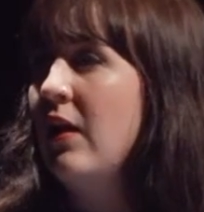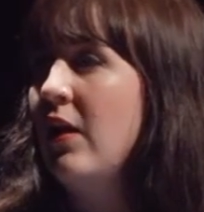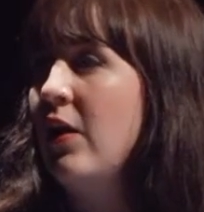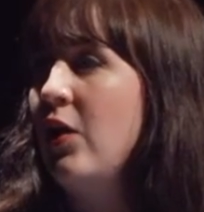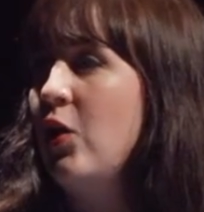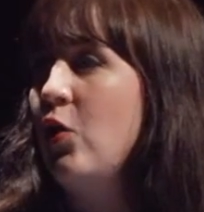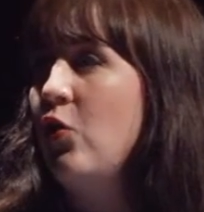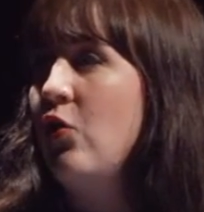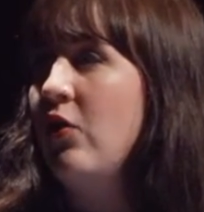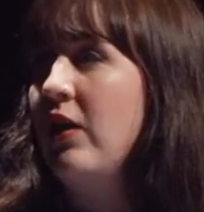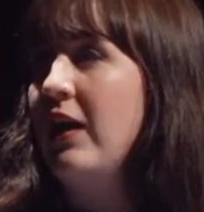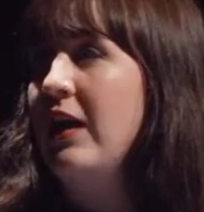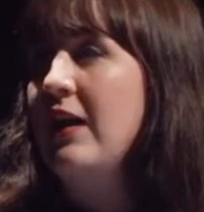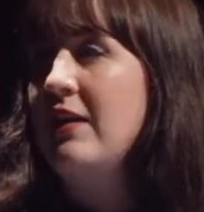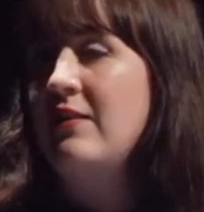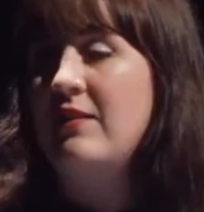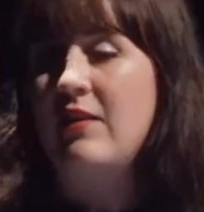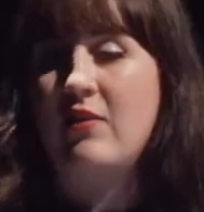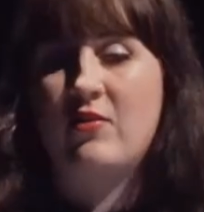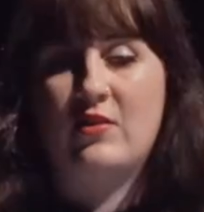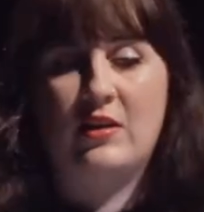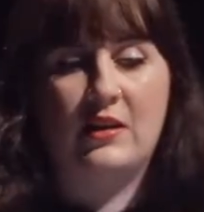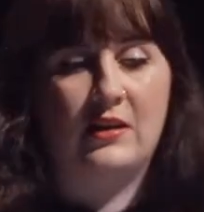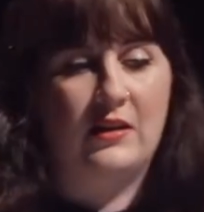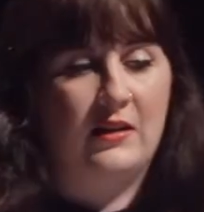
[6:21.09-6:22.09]
who created
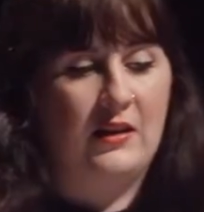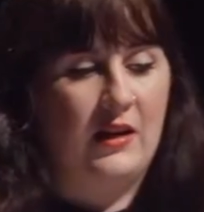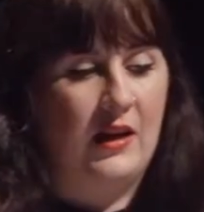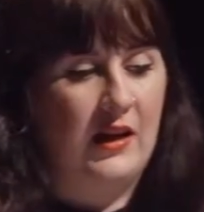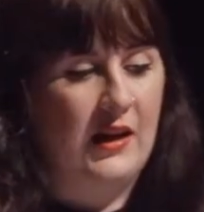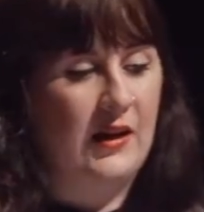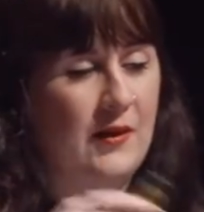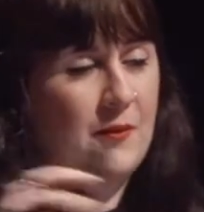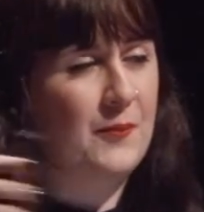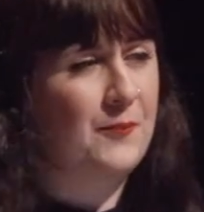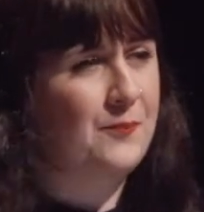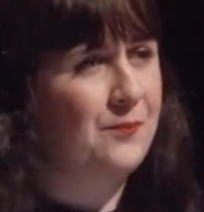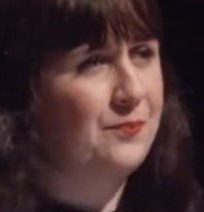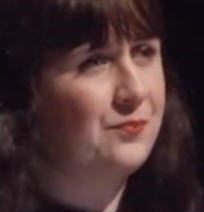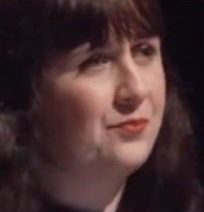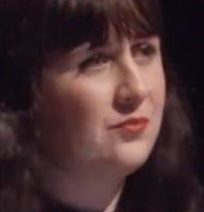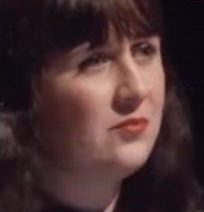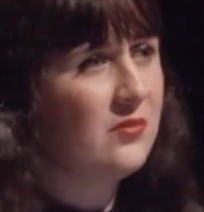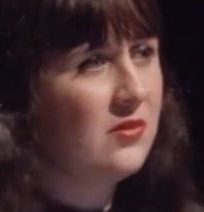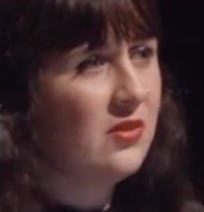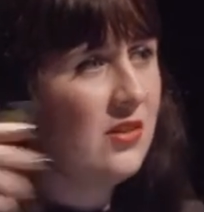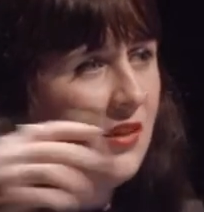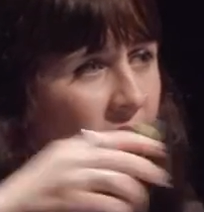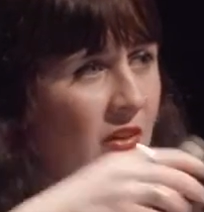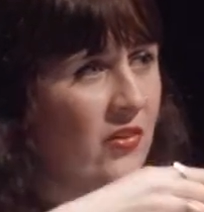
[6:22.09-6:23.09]
this little like
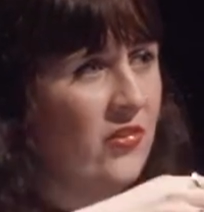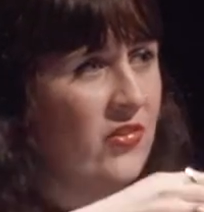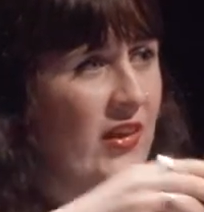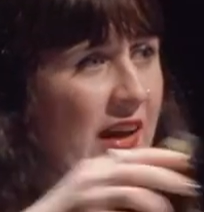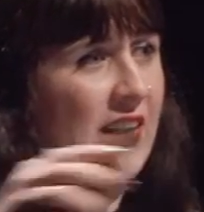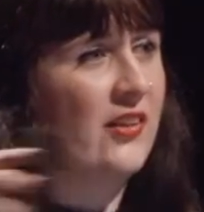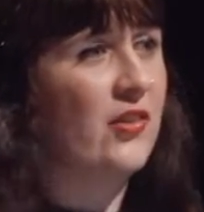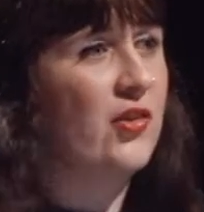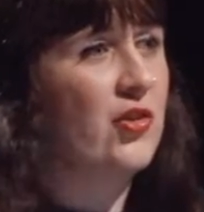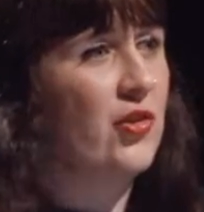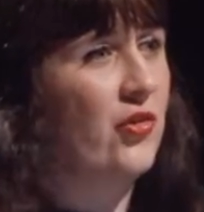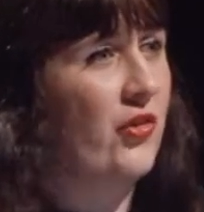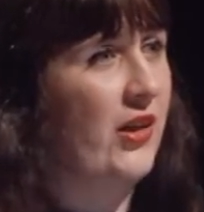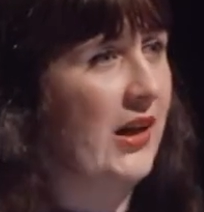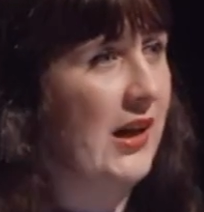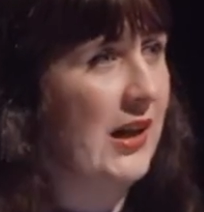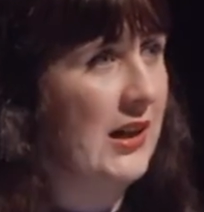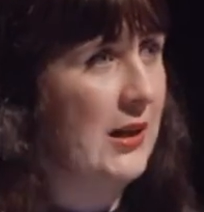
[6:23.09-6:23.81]
sanctuary